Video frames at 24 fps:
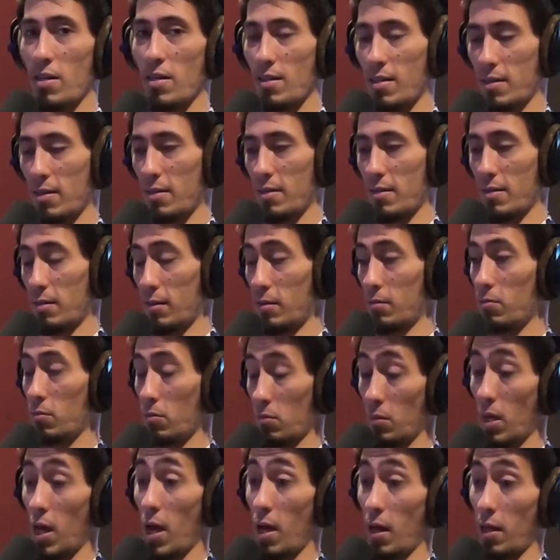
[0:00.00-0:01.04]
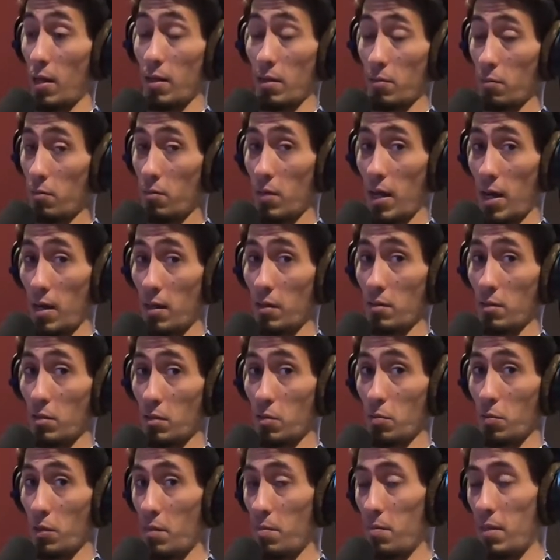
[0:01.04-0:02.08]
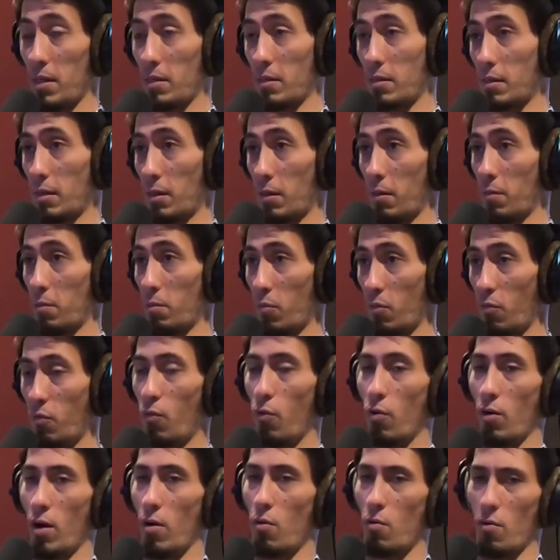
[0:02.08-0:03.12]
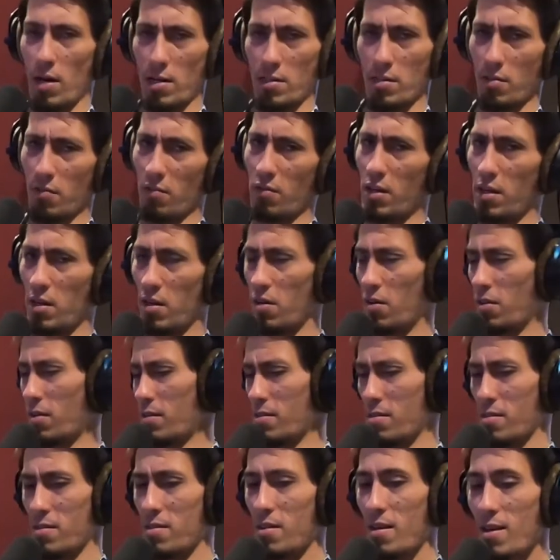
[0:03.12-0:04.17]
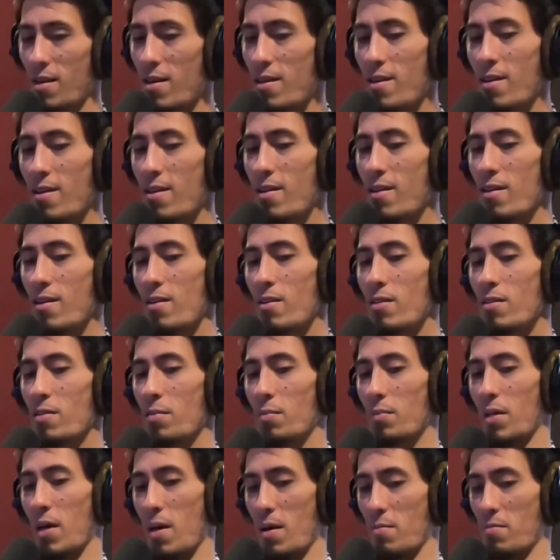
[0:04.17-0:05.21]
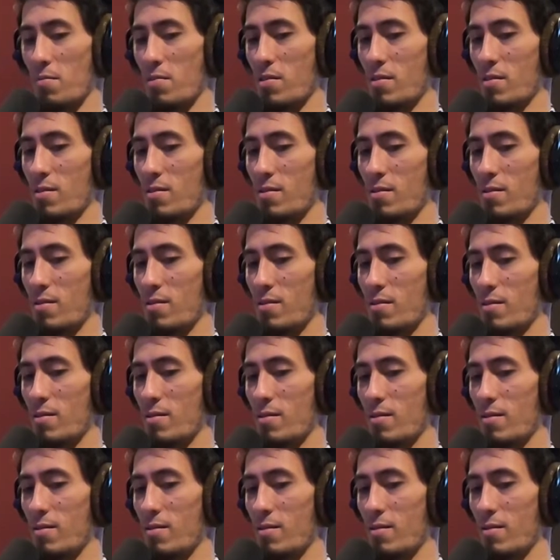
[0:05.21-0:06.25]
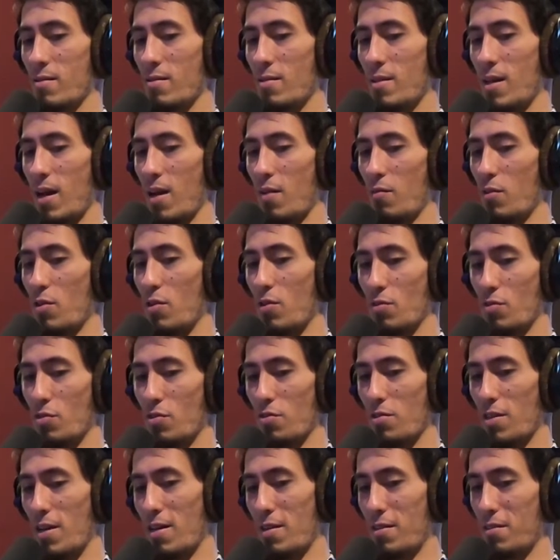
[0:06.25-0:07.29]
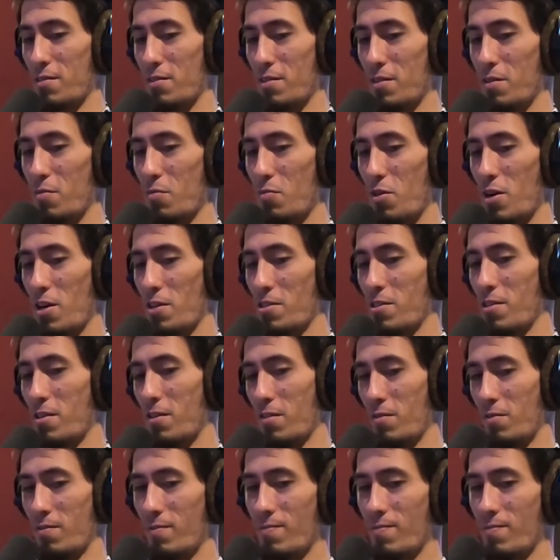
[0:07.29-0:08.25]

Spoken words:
that, like, yeah, that is a sweet bass sound before I'll watch the video. Because sometimes, yeah, if you don't do that, you'll end up watching a